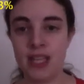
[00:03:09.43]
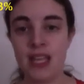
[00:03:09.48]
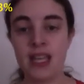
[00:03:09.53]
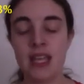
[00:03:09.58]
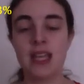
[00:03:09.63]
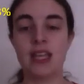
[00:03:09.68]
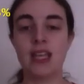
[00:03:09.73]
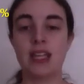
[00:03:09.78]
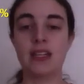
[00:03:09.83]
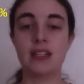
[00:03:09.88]

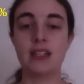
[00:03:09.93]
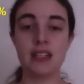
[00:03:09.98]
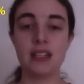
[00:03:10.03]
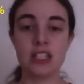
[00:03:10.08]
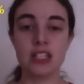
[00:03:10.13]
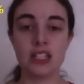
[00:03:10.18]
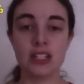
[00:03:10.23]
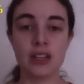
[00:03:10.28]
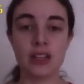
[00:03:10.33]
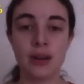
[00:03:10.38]
In
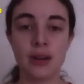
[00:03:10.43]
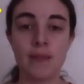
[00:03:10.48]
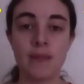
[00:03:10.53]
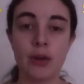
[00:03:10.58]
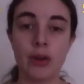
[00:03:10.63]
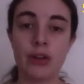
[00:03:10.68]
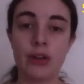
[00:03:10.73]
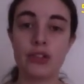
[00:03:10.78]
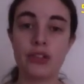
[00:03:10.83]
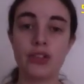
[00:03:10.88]
addition, our
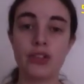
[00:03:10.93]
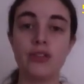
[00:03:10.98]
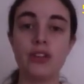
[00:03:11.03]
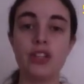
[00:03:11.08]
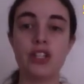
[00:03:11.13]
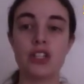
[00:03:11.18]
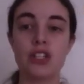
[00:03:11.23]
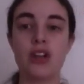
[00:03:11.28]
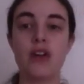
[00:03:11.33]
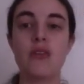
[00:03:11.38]
survey
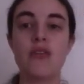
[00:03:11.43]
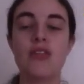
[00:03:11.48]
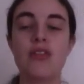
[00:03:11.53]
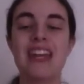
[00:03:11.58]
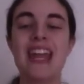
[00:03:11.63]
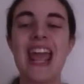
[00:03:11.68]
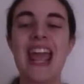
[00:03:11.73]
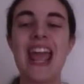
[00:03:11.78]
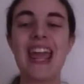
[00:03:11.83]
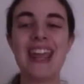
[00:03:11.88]
showed that
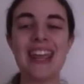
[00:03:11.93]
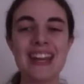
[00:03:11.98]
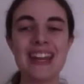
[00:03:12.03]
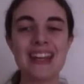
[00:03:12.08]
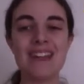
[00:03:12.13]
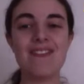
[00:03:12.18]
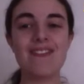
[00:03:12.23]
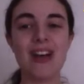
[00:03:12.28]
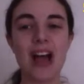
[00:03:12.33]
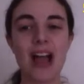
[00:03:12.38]

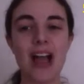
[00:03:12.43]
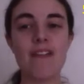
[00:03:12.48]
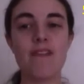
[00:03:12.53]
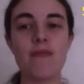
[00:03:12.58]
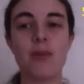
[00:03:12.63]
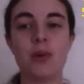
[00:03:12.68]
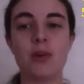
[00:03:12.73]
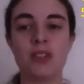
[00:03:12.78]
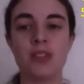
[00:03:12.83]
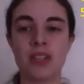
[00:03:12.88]

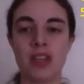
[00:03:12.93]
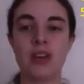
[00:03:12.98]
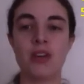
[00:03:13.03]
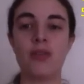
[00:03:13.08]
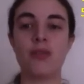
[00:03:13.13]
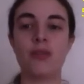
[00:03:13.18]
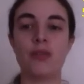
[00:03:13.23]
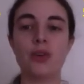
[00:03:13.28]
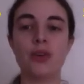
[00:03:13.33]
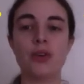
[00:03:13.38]
85% of
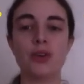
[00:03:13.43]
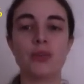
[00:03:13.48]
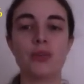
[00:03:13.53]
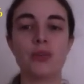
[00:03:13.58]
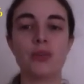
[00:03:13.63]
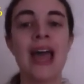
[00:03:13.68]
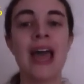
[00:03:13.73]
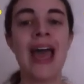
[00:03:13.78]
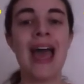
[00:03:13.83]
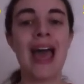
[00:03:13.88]
rooms
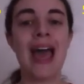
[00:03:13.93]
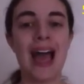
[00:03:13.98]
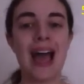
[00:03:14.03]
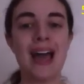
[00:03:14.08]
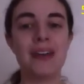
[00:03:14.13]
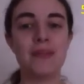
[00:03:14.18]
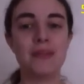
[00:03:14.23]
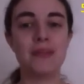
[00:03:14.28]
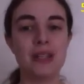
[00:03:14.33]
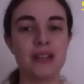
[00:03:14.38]
had a
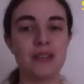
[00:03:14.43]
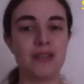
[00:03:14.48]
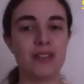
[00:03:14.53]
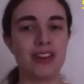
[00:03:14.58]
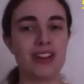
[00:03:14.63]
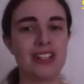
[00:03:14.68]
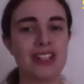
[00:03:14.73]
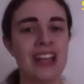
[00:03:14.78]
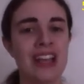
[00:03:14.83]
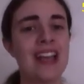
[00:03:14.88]
mini fridge.
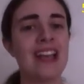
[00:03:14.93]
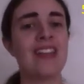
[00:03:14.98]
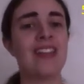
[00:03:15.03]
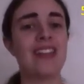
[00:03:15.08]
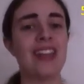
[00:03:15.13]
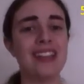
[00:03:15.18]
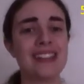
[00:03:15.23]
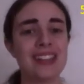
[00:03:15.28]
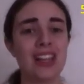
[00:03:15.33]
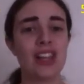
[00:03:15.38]

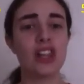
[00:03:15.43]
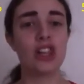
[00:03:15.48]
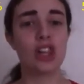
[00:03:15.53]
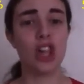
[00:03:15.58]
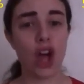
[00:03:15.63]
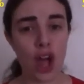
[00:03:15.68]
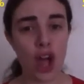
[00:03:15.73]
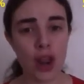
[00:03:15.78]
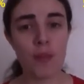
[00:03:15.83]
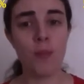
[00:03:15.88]
That's a
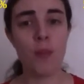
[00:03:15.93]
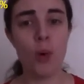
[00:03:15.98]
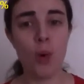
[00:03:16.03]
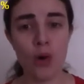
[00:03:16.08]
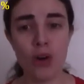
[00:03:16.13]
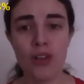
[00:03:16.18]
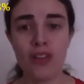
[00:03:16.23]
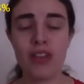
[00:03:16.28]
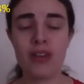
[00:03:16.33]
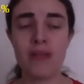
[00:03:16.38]
lot more
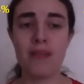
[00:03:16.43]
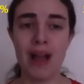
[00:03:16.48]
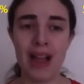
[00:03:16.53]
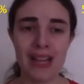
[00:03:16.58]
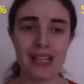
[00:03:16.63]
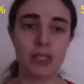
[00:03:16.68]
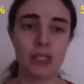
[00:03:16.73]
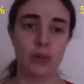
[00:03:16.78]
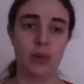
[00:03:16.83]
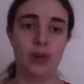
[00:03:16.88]
than my dorm.